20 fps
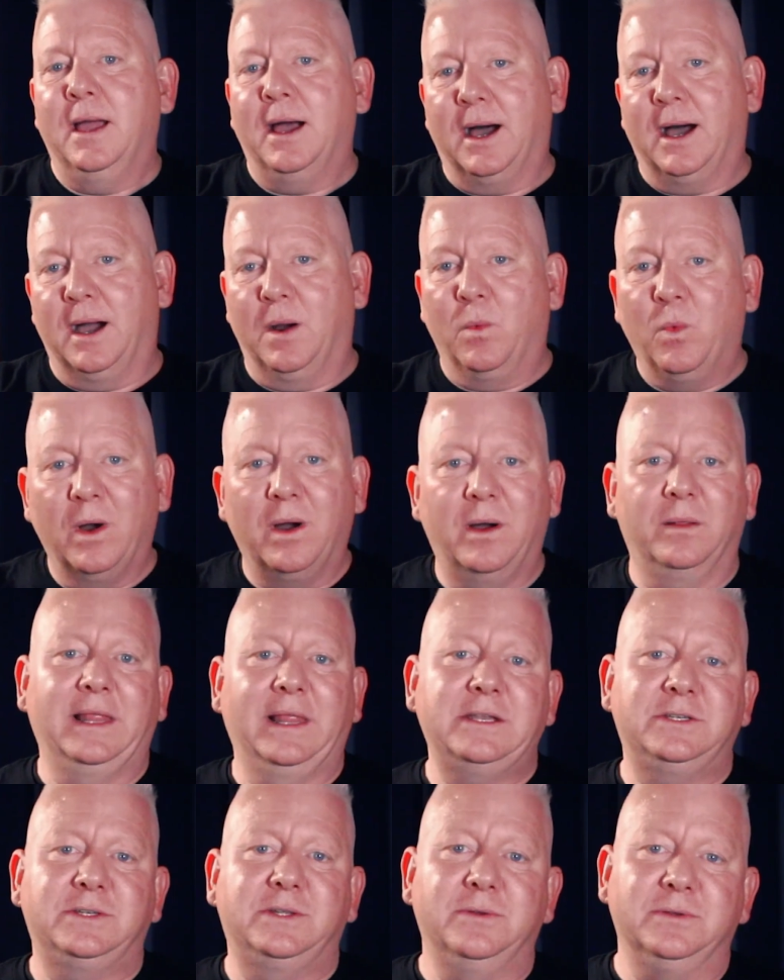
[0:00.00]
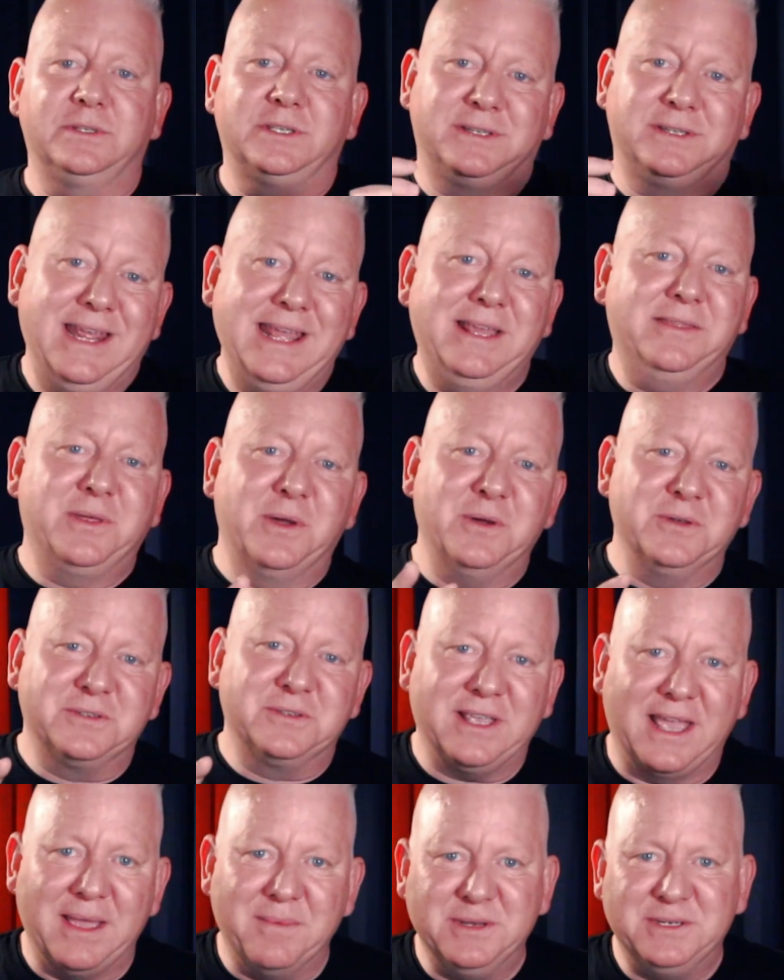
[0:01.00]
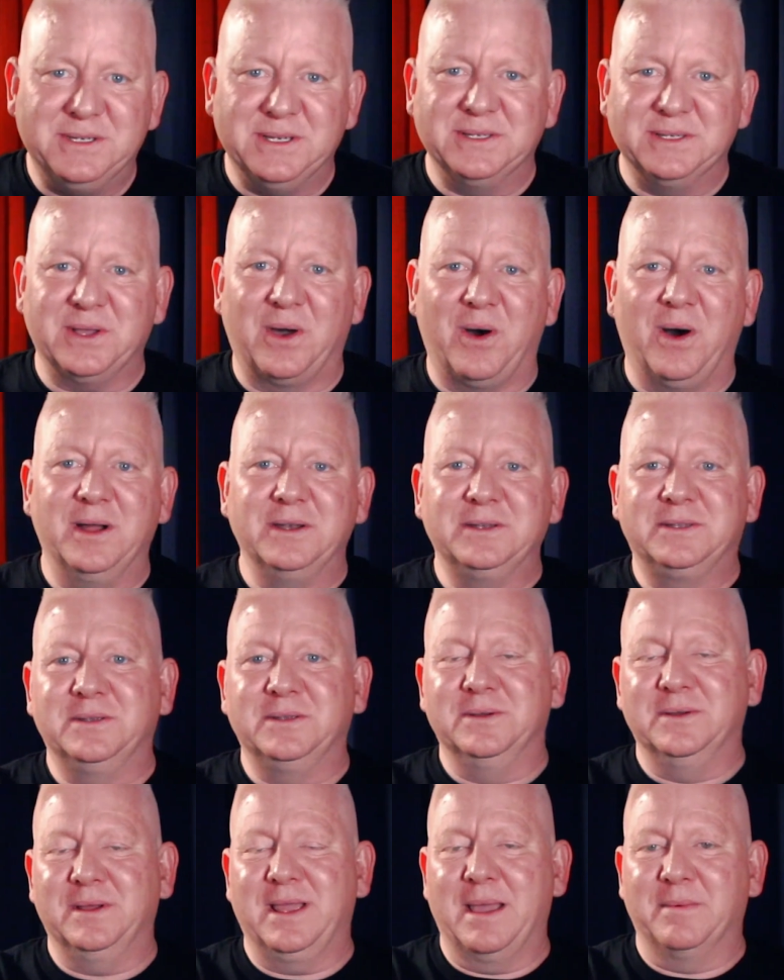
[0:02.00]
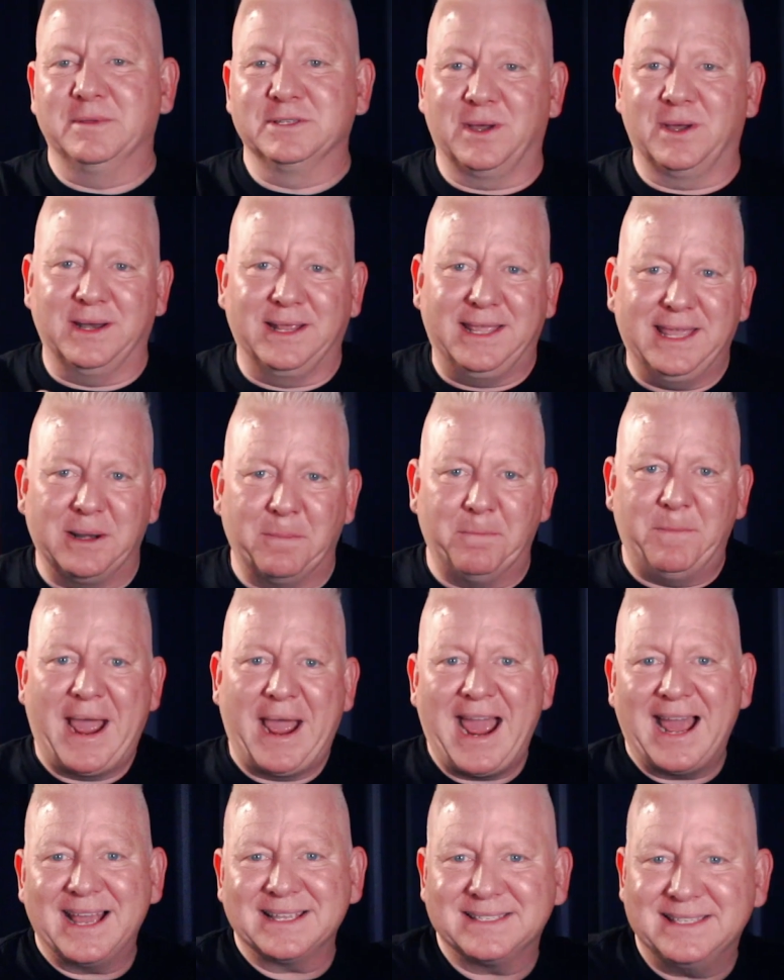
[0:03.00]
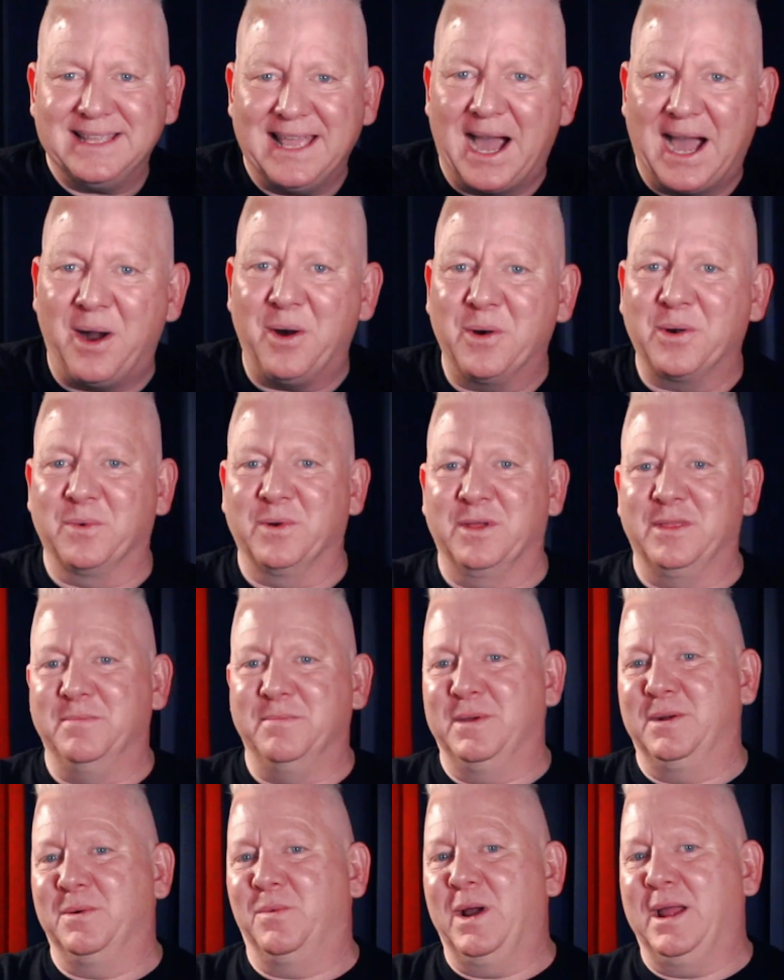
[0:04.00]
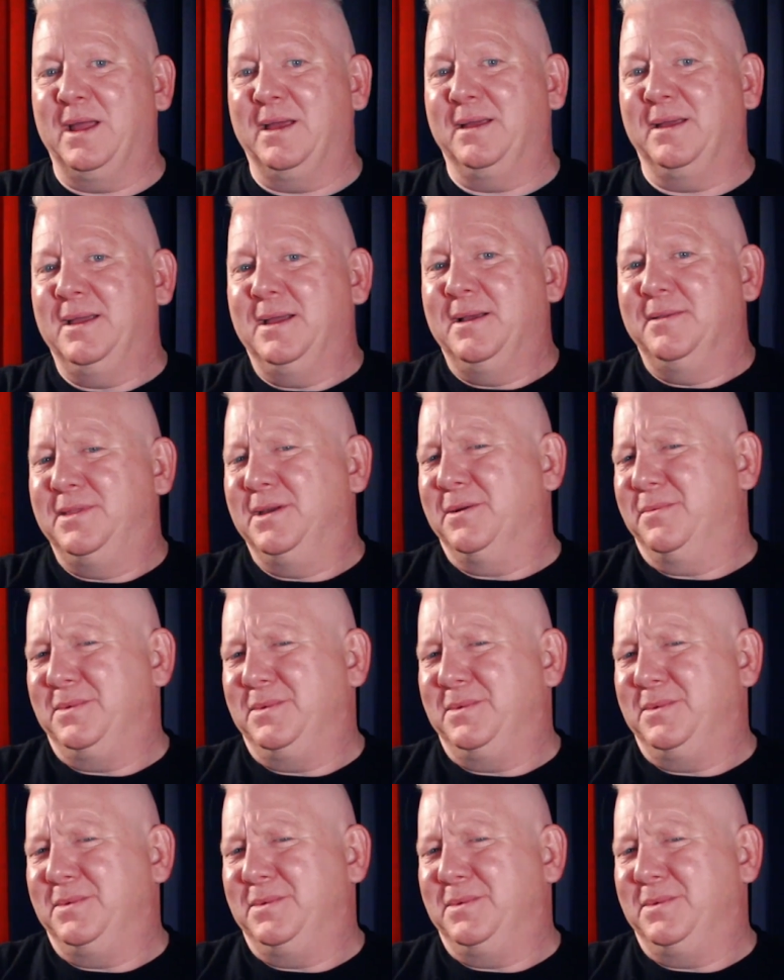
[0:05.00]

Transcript: will let you sneak those images onto Amazon and get them past the algorithm in a way that,